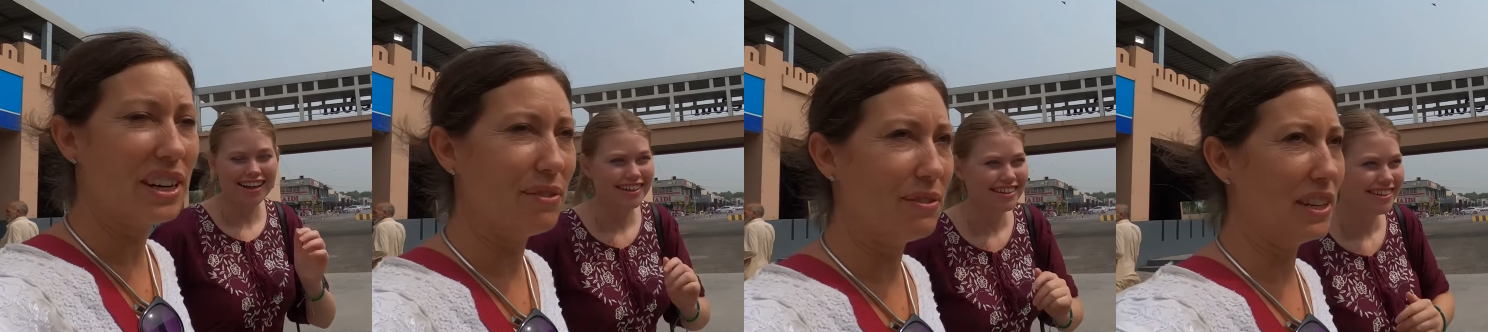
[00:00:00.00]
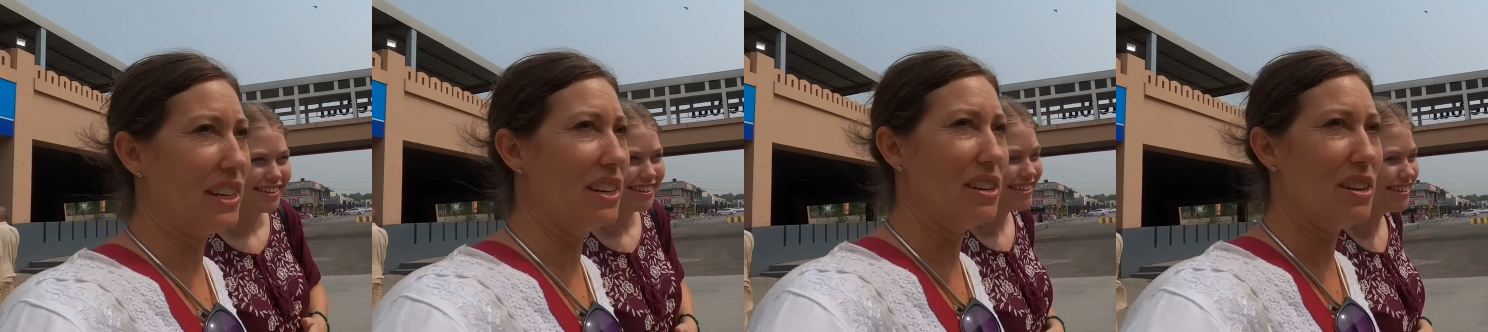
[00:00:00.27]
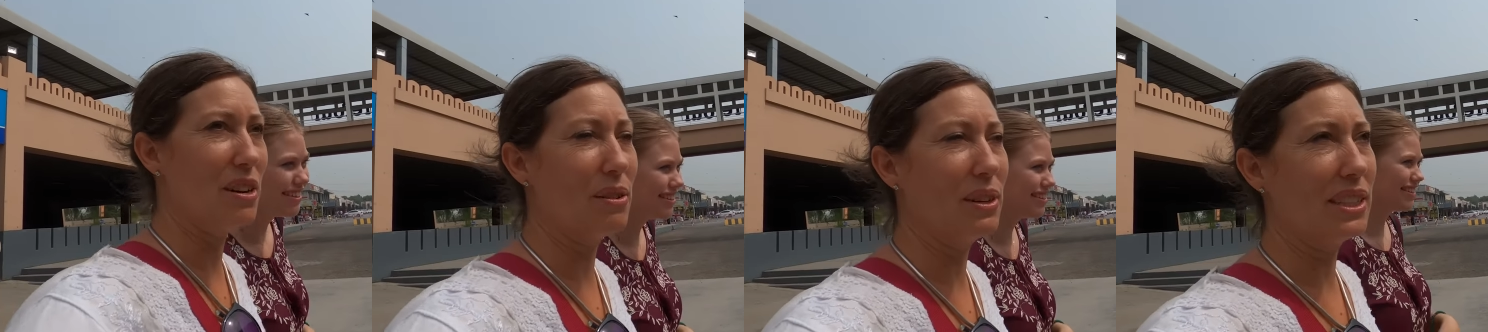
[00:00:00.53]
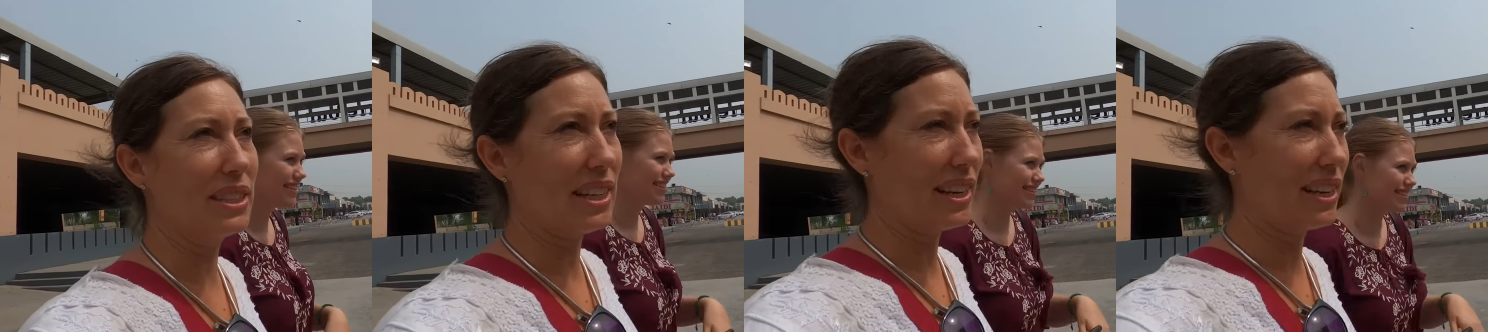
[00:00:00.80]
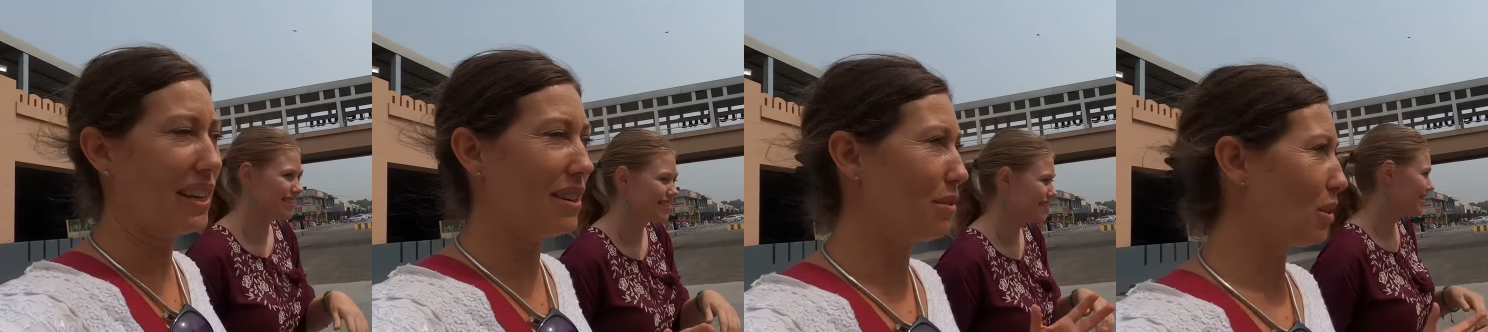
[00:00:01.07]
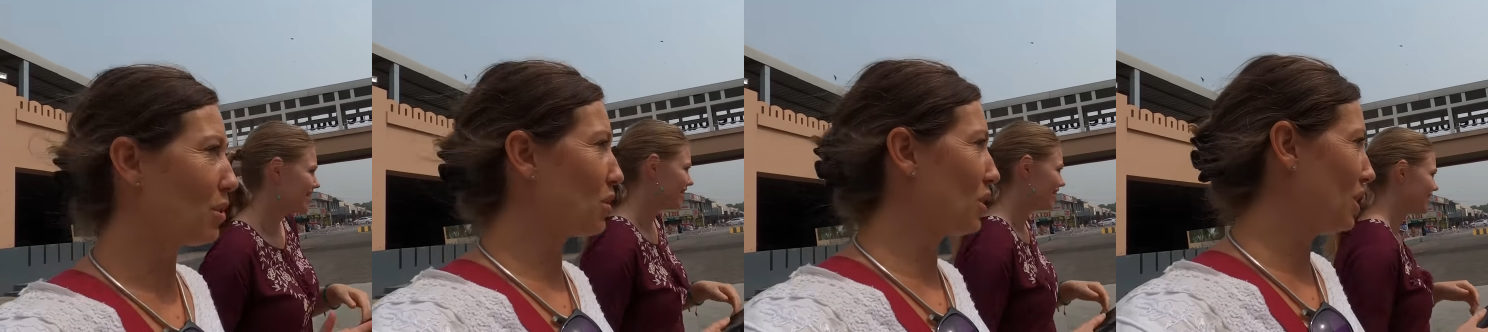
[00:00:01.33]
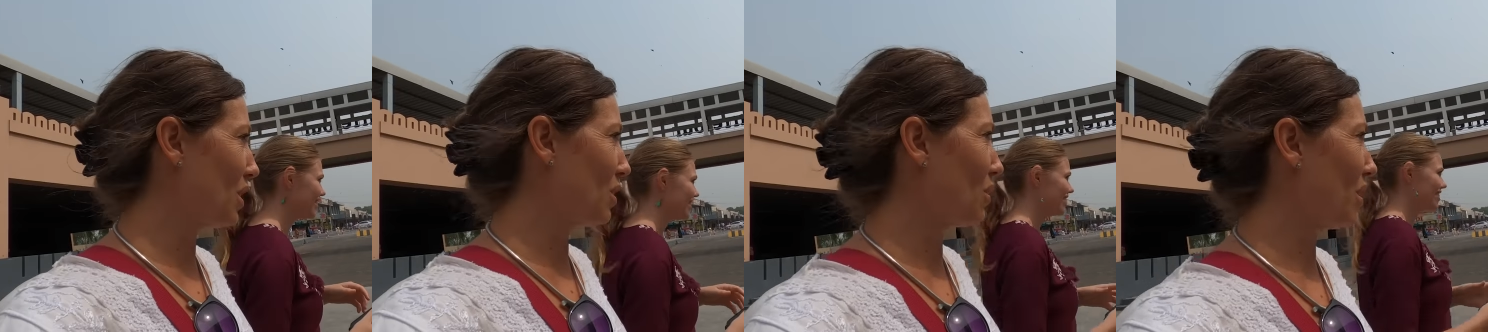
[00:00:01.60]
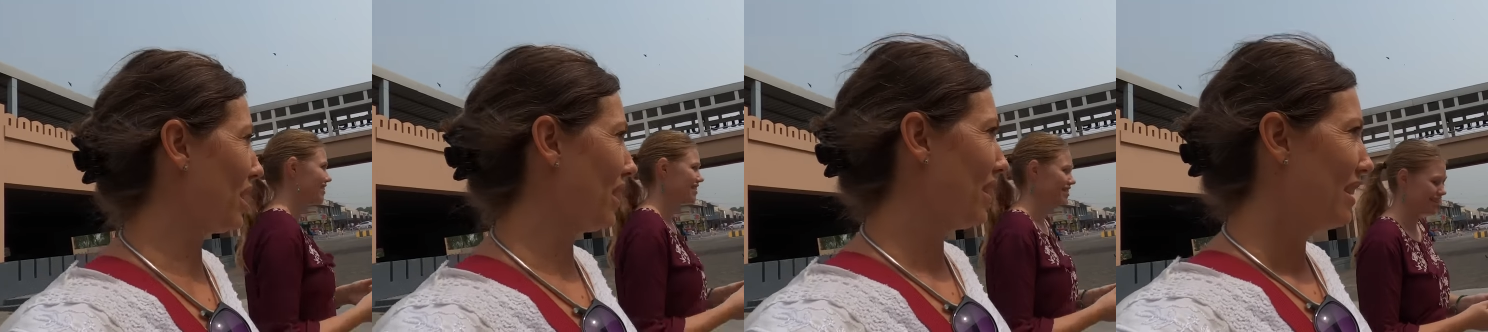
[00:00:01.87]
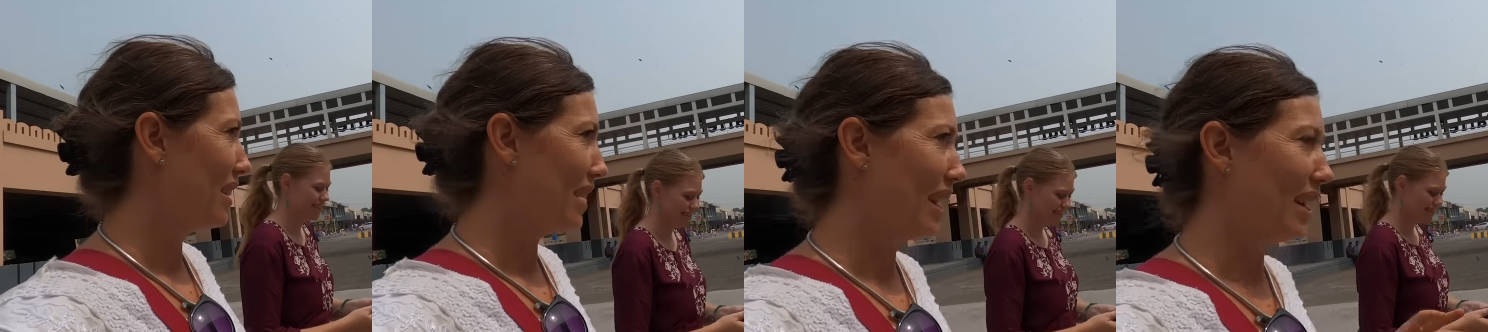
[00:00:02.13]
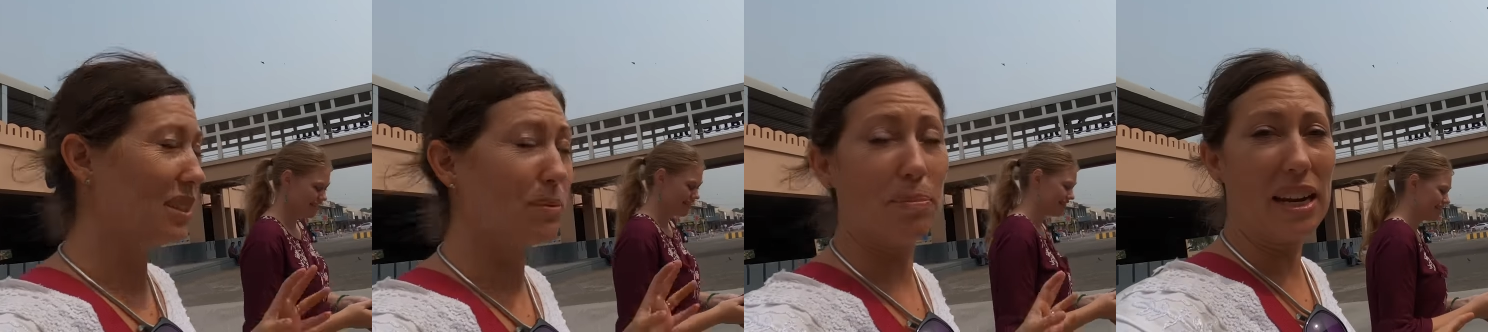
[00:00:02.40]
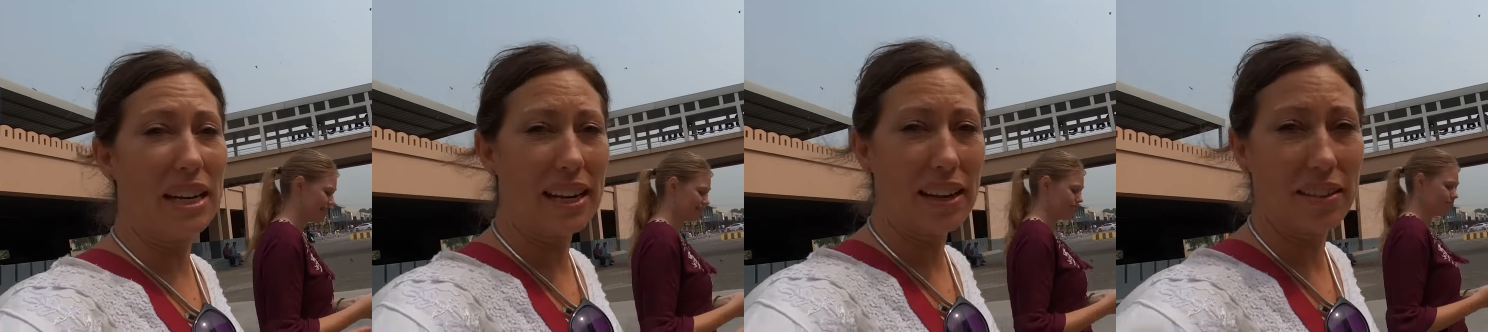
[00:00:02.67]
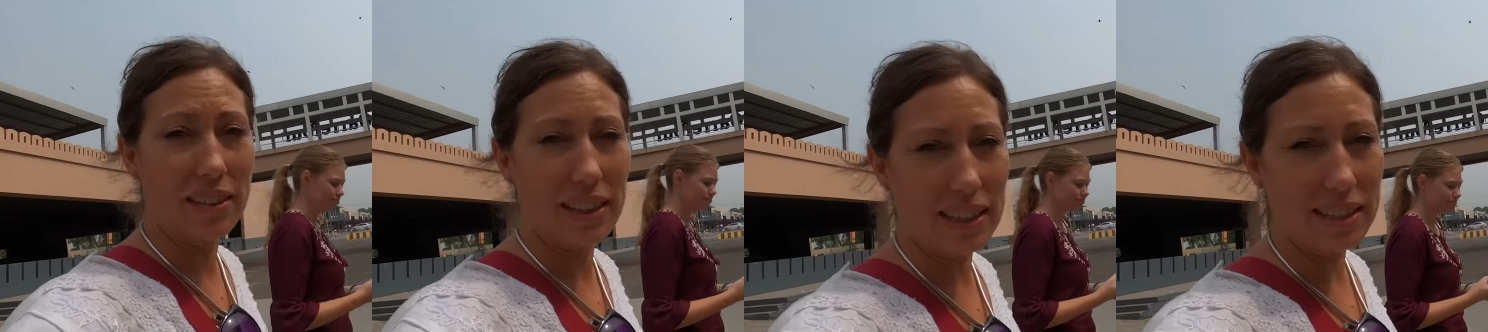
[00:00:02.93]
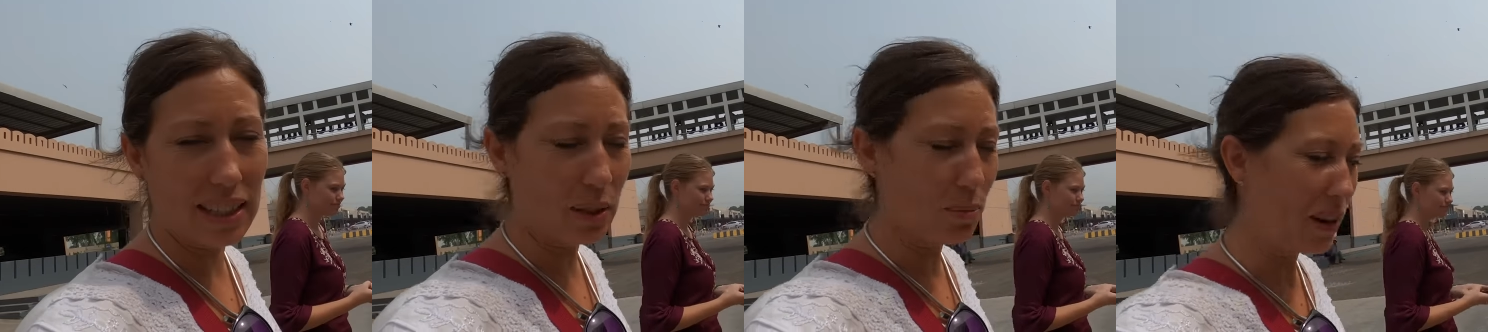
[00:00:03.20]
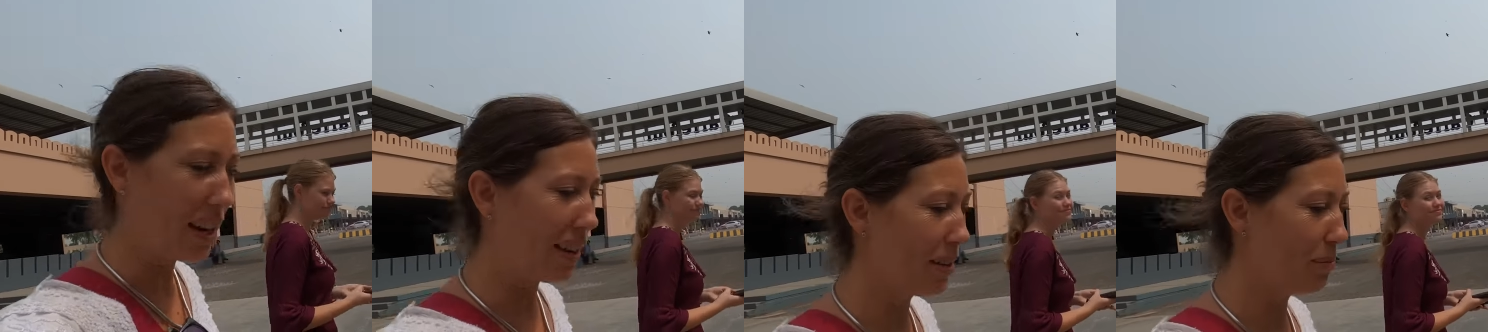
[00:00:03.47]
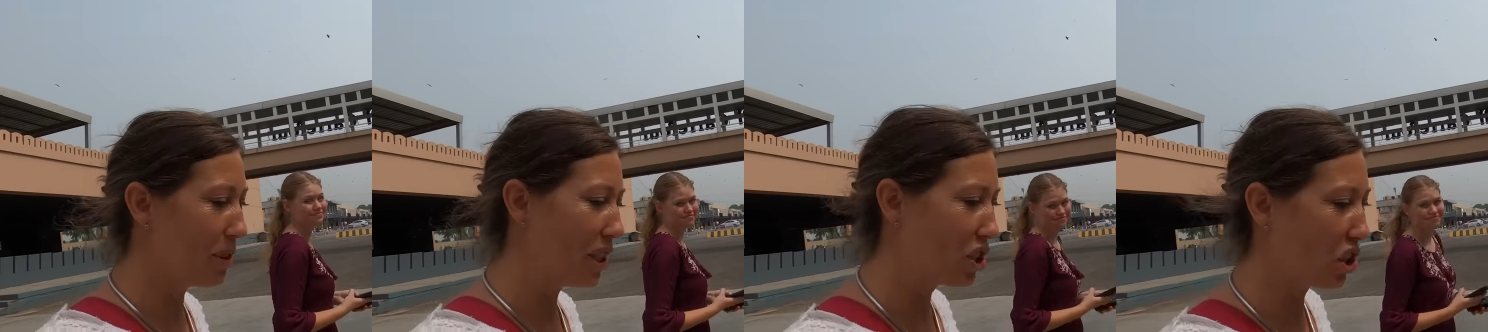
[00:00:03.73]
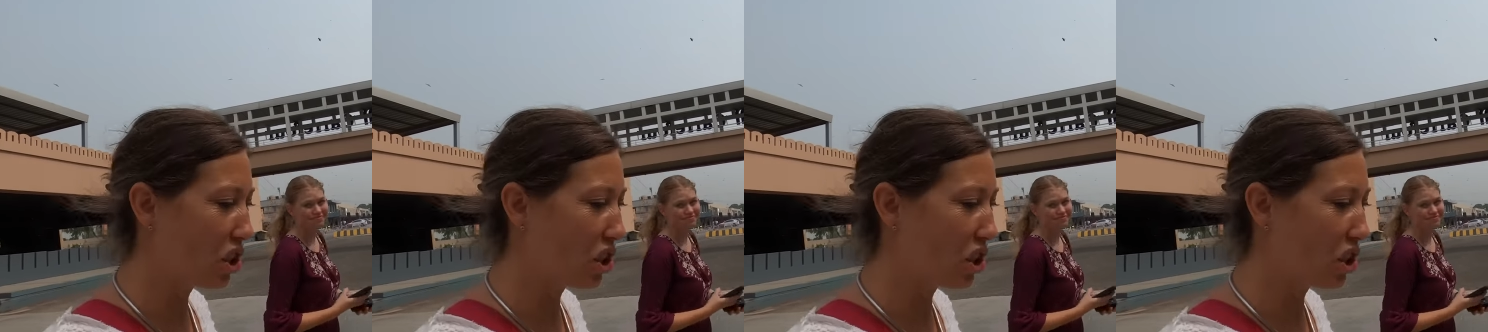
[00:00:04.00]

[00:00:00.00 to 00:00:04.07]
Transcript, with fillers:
Speaker 1: if you didn't know, is like a grocery store, has many other things as well, and we